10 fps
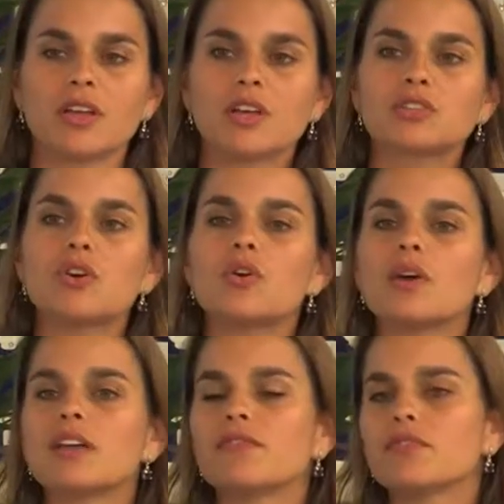So
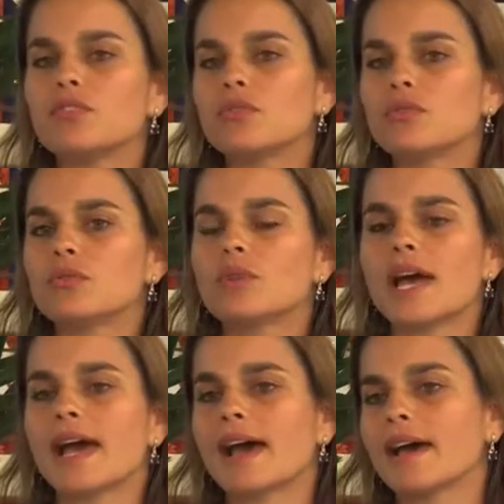if you
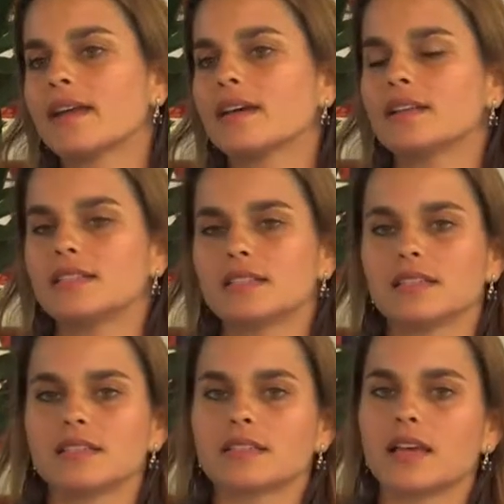had a
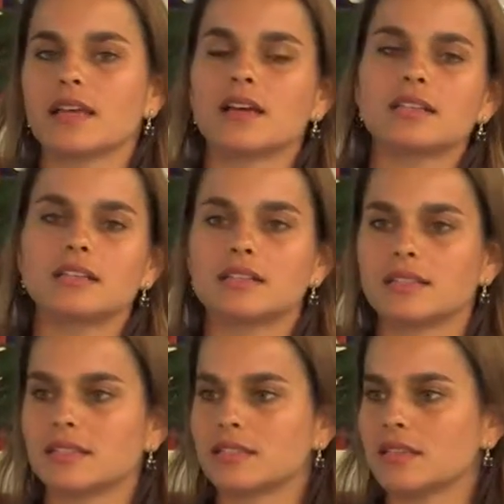disease like
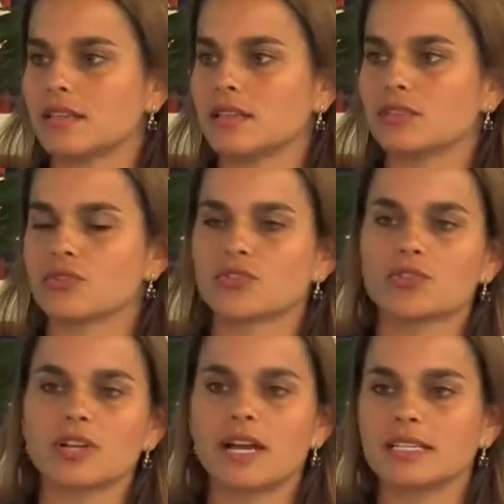Huntington's disease or
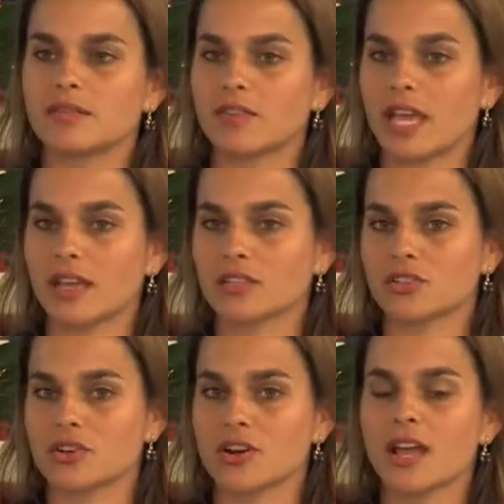certain kinds of
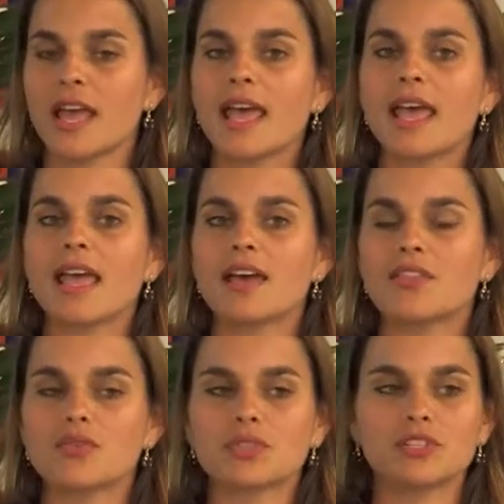cancer, and
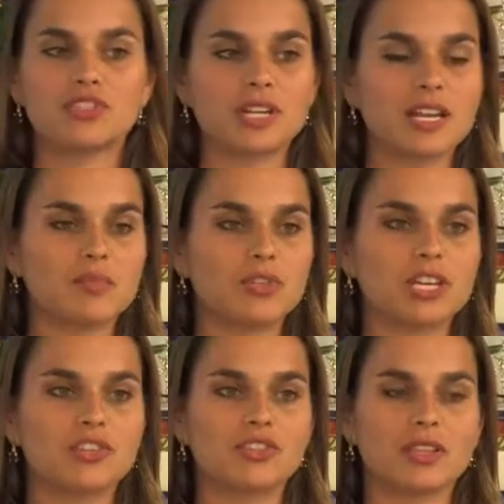there was a genetic
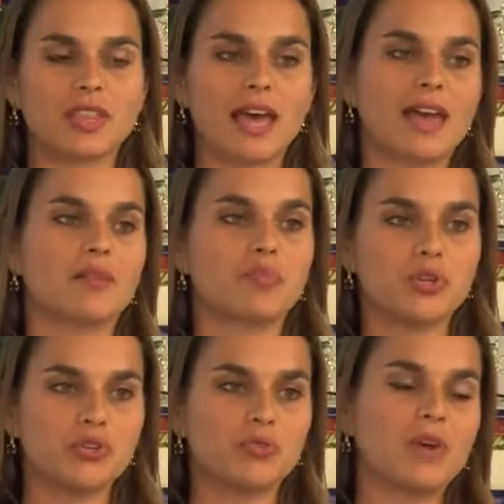mutation that
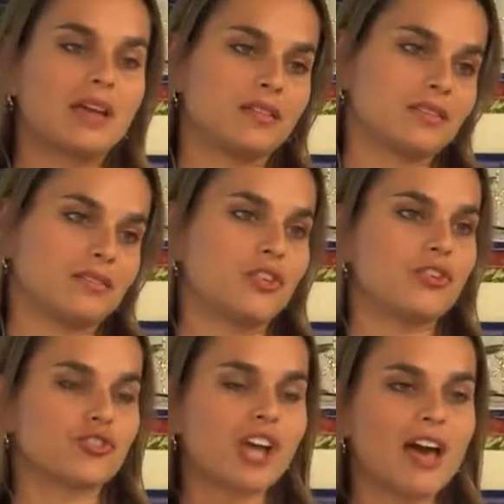put you, you know,
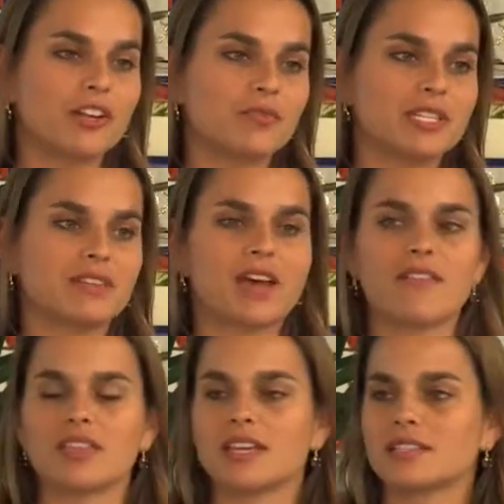your child at risk of
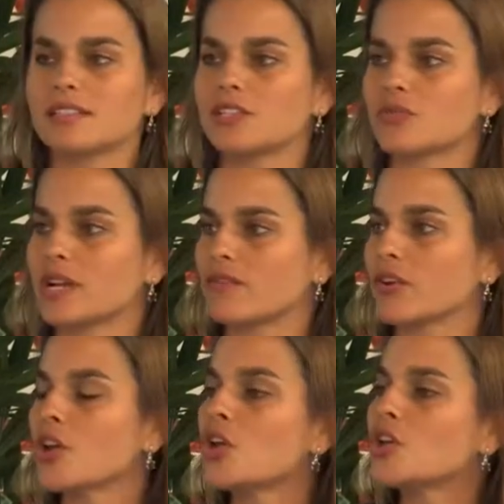having that disease or
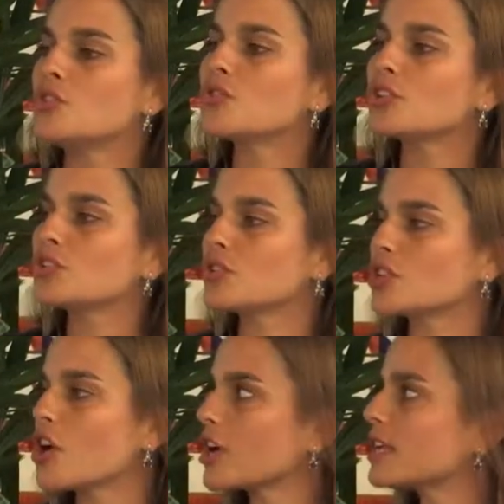whatever, you could do a
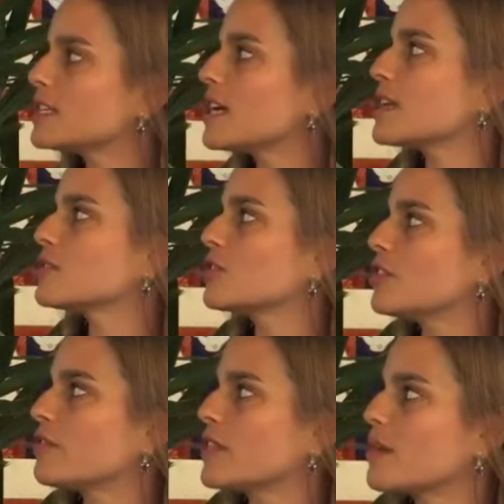targeted test
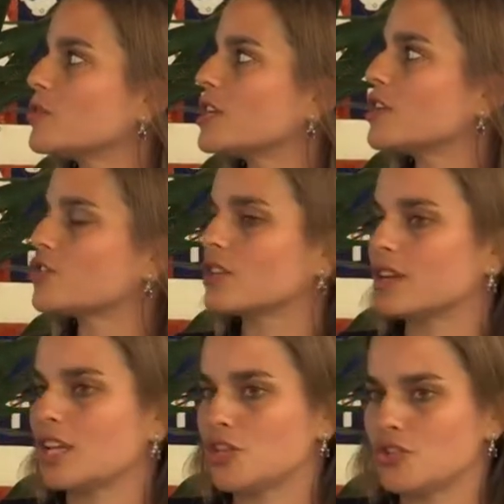looking for that
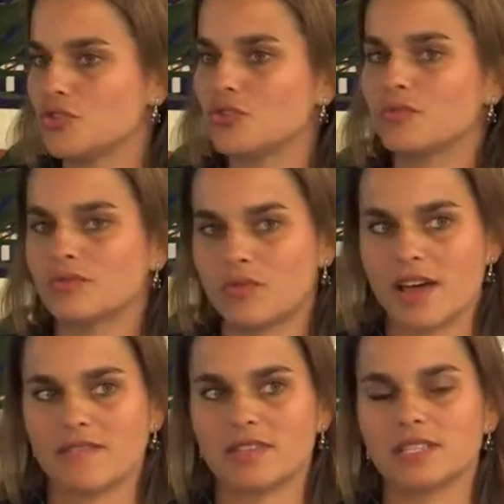mutation in you who
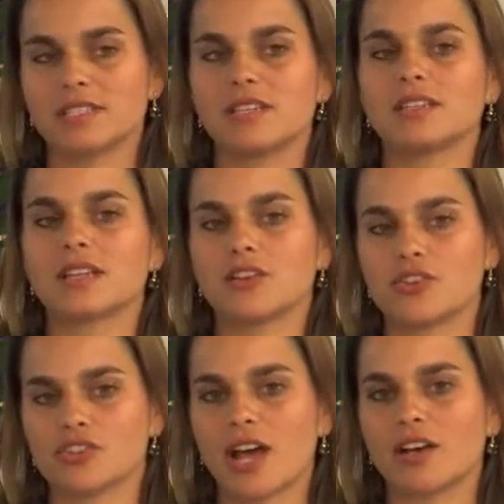have the disease and
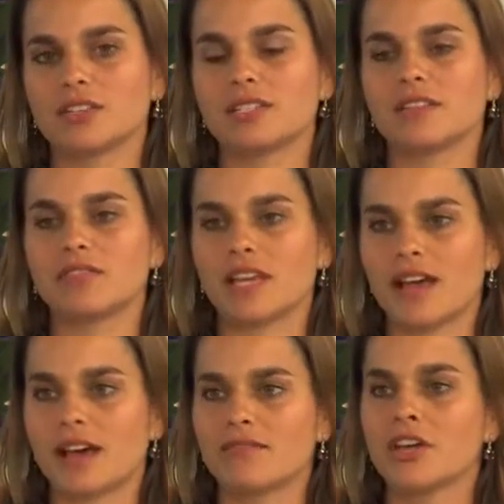your child to see if they
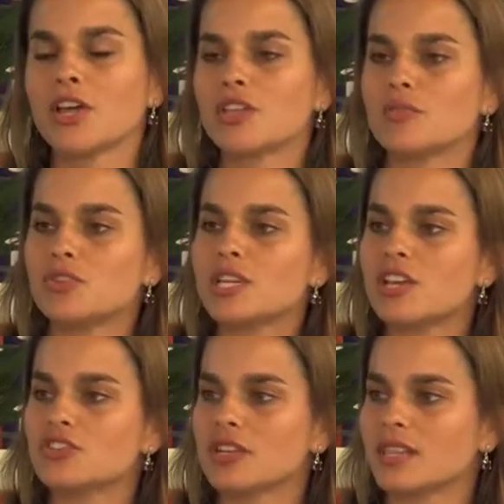have the
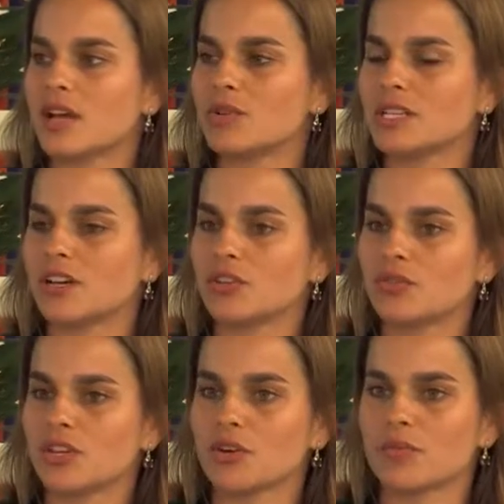mutation, and that would tell you
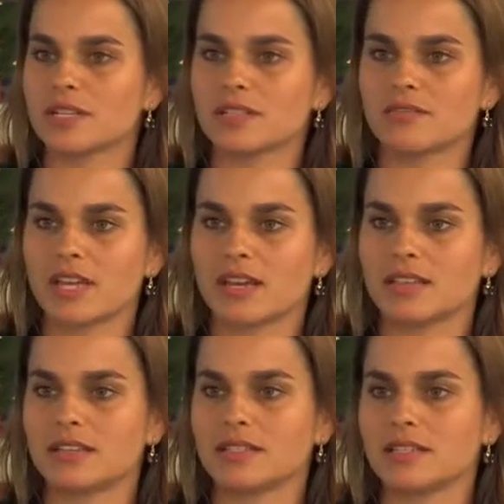their risk of getting
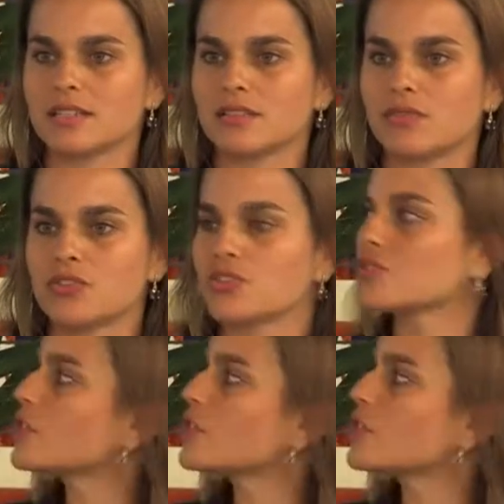the disease in the future.